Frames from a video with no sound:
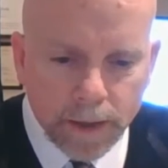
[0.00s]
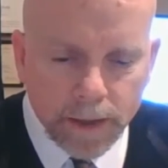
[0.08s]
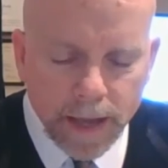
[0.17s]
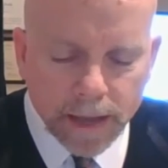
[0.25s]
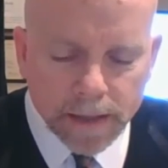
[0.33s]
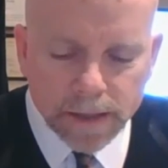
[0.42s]

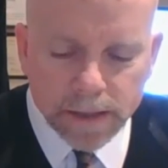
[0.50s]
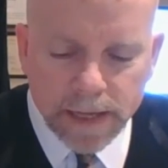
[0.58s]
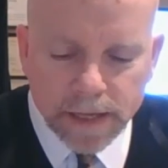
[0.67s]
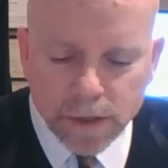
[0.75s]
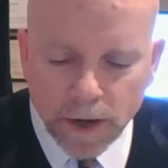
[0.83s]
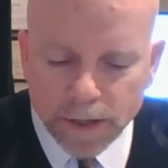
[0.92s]
Yeah, it's this
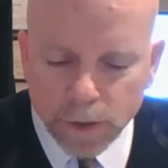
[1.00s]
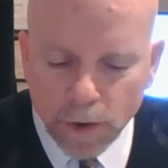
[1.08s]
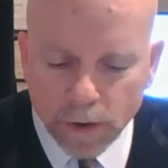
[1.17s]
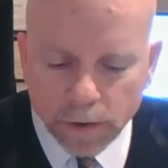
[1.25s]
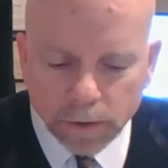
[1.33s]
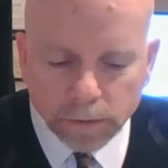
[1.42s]
nice
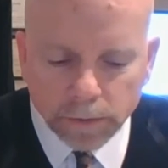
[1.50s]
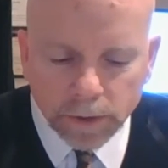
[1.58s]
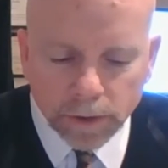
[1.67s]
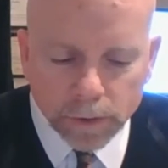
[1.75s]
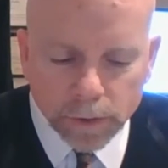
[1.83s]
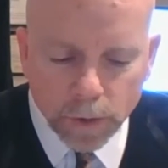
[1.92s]
article.
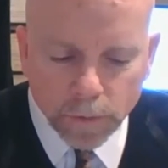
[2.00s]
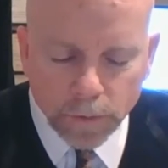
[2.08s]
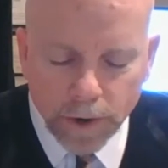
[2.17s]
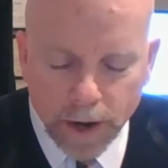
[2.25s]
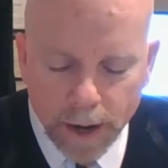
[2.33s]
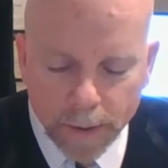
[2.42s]
Goes
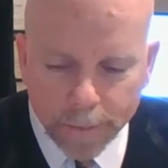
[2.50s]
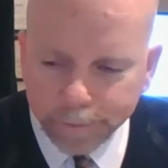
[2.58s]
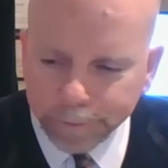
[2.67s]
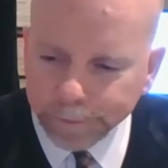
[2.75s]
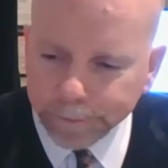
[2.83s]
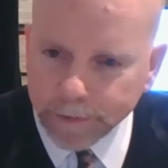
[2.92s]
over.
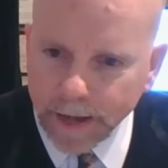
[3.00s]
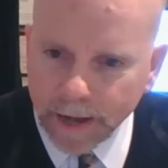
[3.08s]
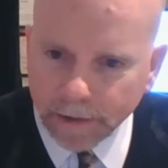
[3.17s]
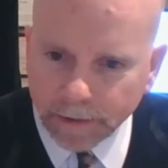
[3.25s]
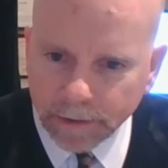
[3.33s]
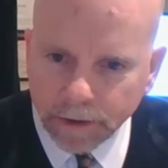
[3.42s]

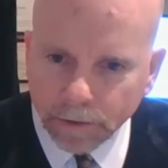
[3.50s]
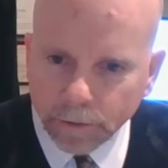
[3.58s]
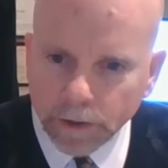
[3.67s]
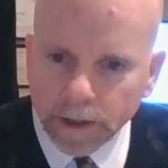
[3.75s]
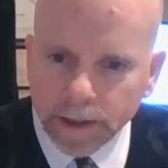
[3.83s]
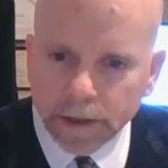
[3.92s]
I
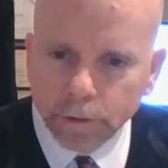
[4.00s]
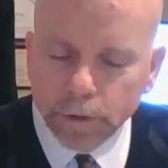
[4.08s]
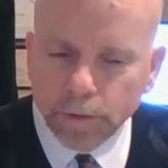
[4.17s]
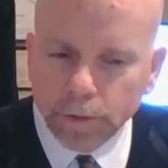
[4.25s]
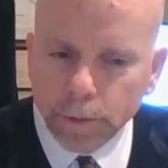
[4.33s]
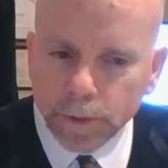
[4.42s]
really like the
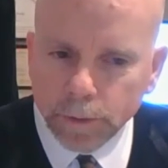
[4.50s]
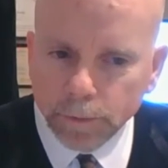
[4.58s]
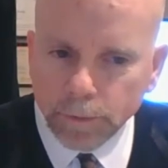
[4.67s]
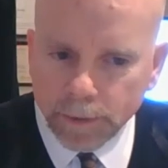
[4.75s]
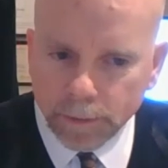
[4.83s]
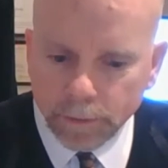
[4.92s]
review of the
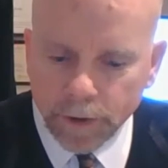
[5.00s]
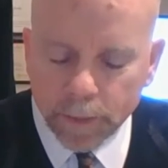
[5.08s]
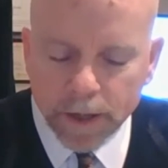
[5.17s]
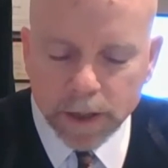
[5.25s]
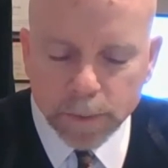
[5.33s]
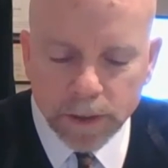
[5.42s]

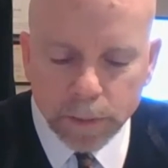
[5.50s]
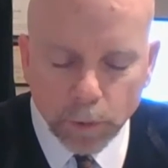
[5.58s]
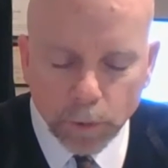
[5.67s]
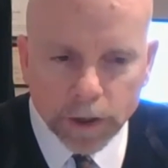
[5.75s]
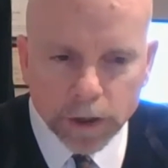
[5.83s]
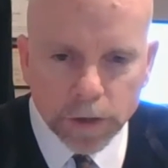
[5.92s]
females being
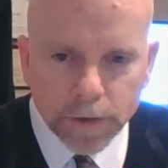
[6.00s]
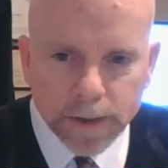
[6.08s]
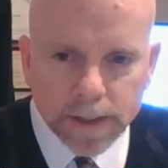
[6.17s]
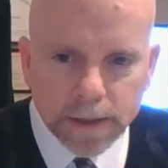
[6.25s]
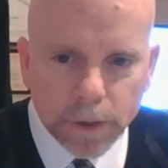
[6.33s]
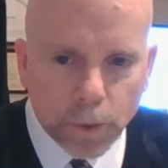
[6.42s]
more
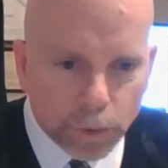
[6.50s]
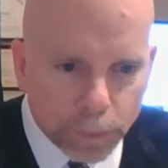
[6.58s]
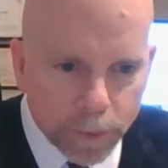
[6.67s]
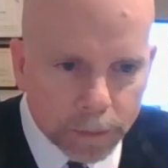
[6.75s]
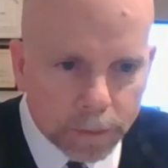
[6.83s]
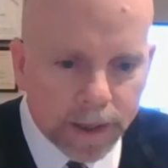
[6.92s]
injurious, the older
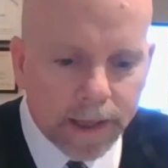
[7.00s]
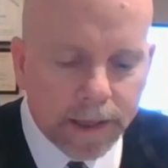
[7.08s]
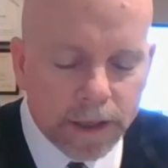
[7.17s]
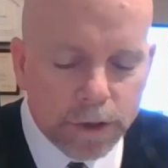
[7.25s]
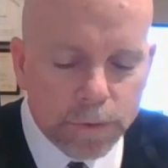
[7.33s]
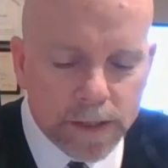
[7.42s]
people
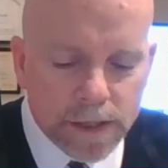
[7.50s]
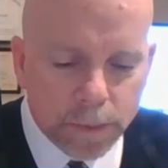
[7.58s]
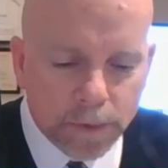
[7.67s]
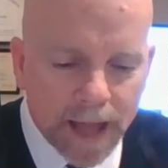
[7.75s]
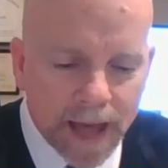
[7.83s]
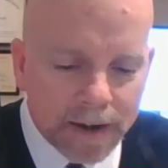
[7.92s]
getting injuries. So
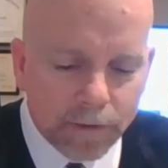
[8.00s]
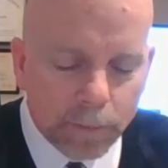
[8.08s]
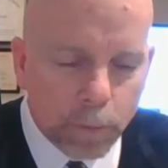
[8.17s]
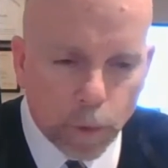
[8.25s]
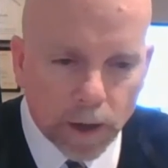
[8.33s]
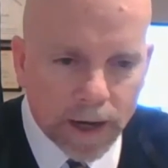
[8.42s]
a lot of
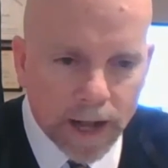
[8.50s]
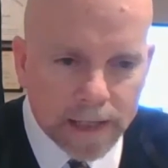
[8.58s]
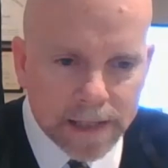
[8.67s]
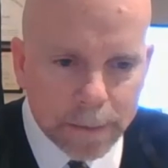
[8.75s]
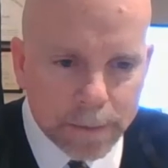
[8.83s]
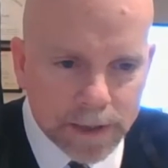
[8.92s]
important
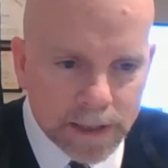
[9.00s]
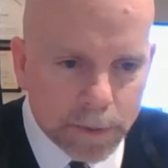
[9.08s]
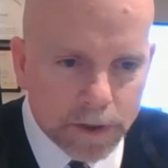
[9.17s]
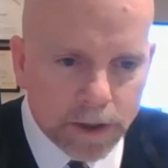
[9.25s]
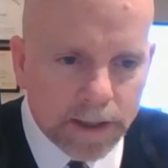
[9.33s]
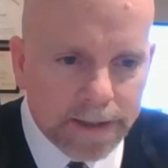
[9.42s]
concepts you deal
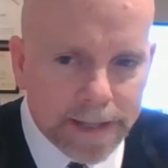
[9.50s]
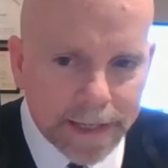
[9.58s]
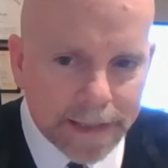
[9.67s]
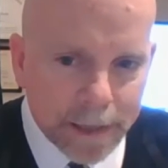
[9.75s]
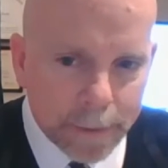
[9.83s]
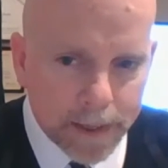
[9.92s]
with on a
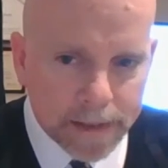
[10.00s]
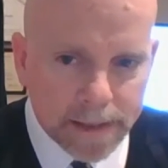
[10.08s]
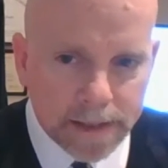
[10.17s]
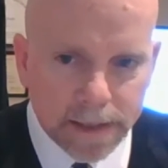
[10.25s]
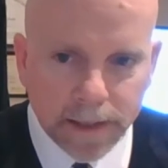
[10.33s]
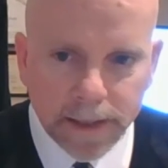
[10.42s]
day-to-day
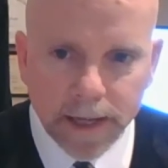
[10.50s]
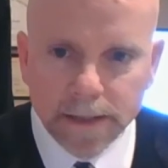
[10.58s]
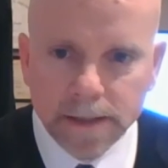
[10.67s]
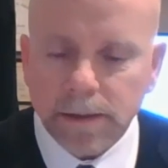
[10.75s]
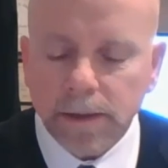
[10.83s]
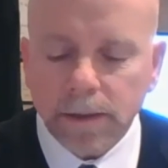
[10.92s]
basis in a case.